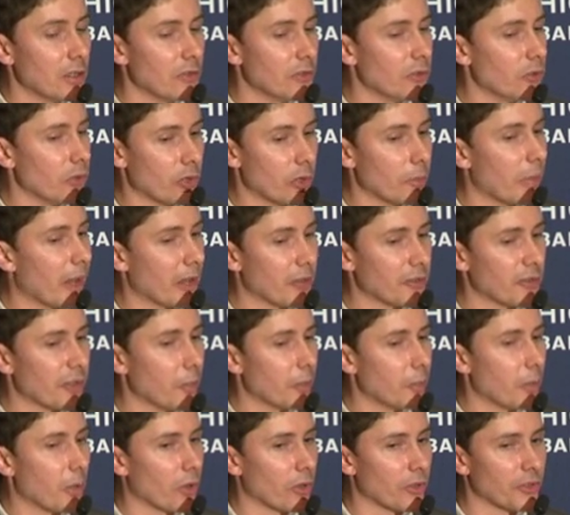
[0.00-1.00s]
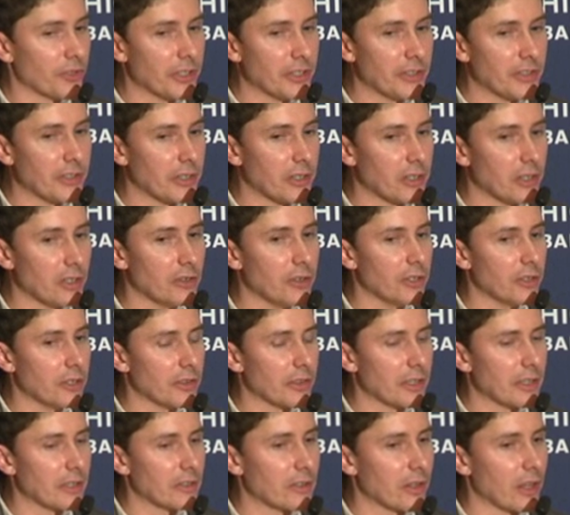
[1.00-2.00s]
talk about some policies, including
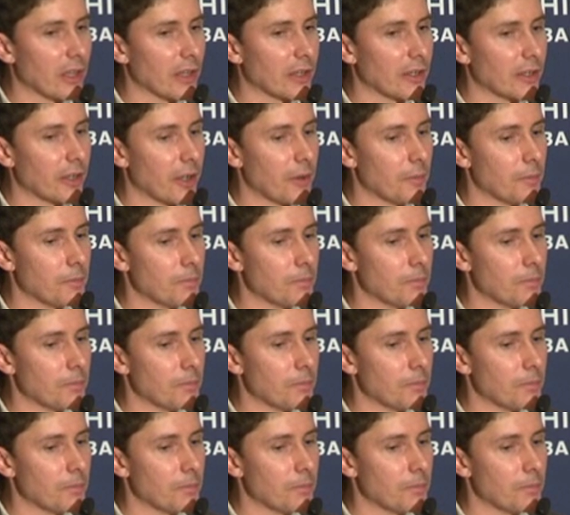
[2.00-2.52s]
things like